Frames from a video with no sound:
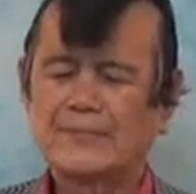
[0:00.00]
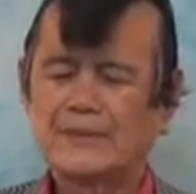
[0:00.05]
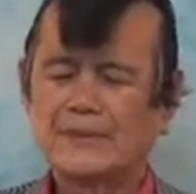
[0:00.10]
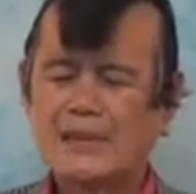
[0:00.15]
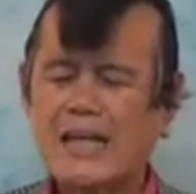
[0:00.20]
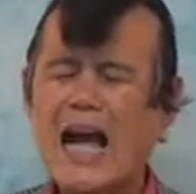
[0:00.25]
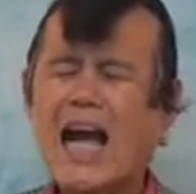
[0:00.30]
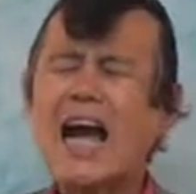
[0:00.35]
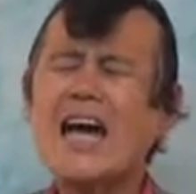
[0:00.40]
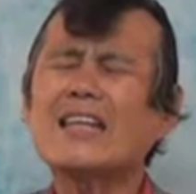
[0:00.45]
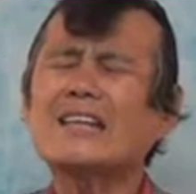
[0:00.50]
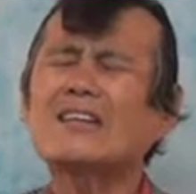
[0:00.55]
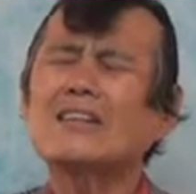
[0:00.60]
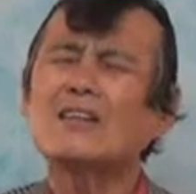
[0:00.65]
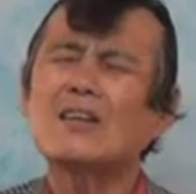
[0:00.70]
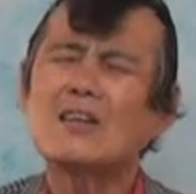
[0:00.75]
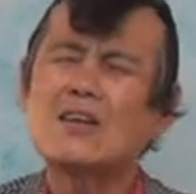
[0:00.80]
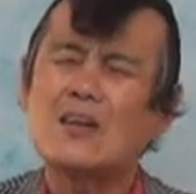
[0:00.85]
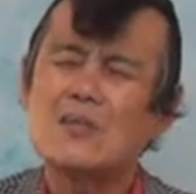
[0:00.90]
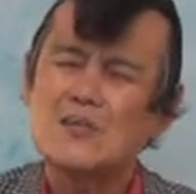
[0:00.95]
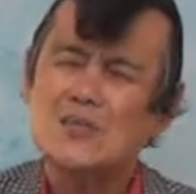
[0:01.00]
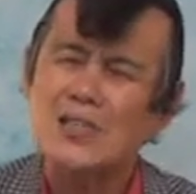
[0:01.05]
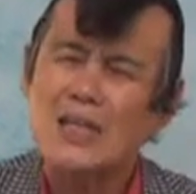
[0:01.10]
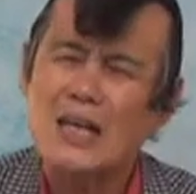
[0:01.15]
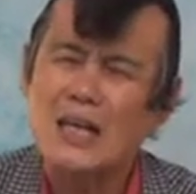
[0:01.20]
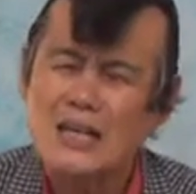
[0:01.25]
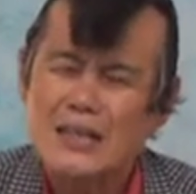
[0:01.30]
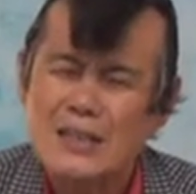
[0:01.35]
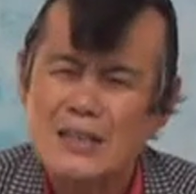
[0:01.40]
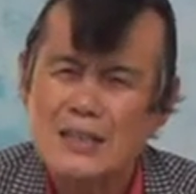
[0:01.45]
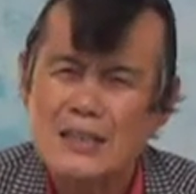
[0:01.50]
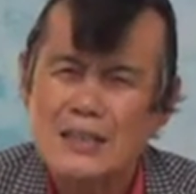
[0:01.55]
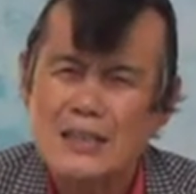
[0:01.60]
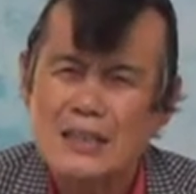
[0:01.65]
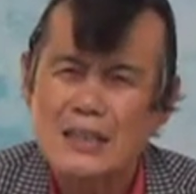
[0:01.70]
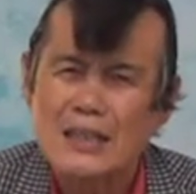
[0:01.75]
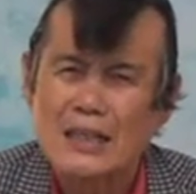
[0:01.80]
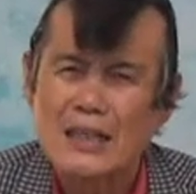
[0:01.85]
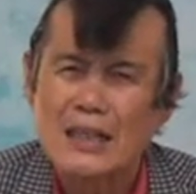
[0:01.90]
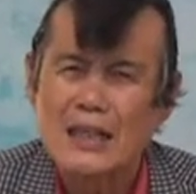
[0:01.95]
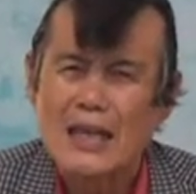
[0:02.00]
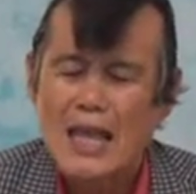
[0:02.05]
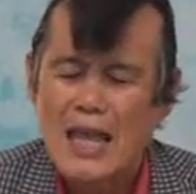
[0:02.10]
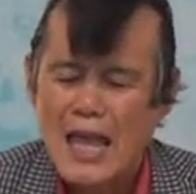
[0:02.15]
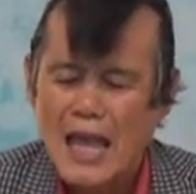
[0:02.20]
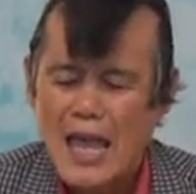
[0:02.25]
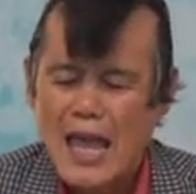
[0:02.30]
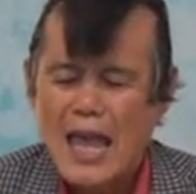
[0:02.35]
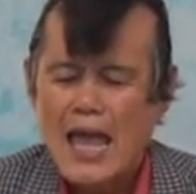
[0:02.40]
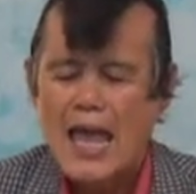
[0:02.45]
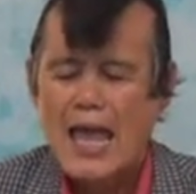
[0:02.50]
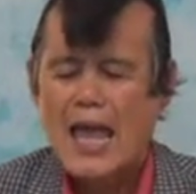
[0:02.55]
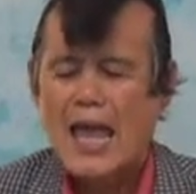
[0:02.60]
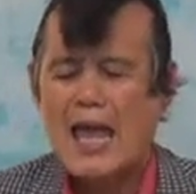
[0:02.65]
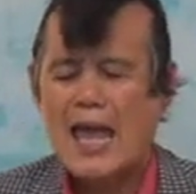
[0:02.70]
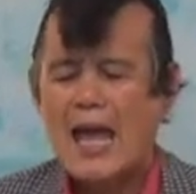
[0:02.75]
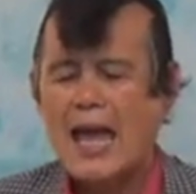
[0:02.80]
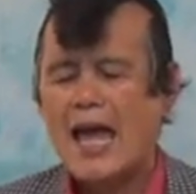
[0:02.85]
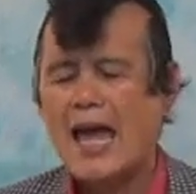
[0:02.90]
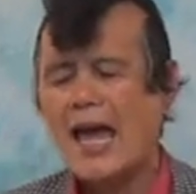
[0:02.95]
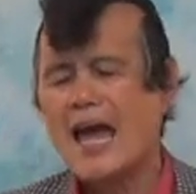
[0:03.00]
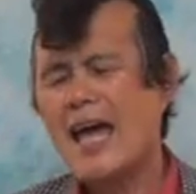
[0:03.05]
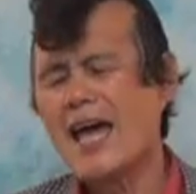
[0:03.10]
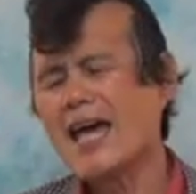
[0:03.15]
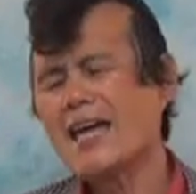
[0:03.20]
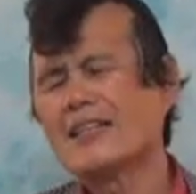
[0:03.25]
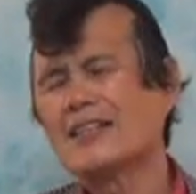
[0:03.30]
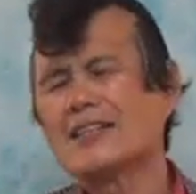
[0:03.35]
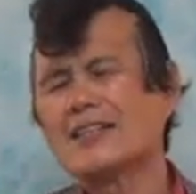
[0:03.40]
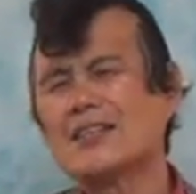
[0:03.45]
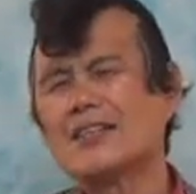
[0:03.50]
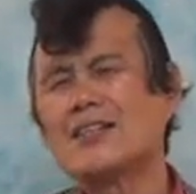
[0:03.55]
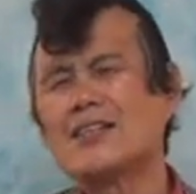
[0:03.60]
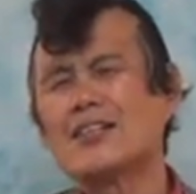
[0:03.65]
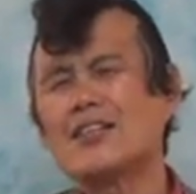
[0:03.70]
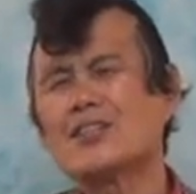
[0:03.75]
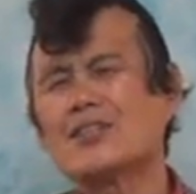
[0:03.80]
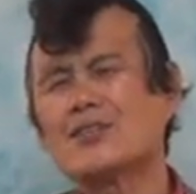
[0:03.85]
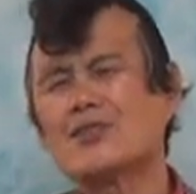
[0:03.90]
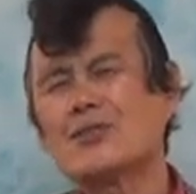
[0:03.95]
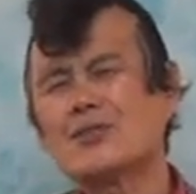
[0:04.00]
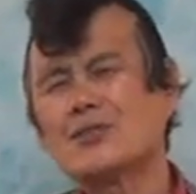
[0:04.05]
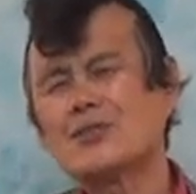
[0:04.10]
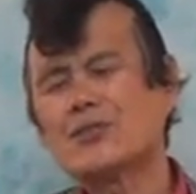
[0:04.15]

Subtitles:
God loves us, and His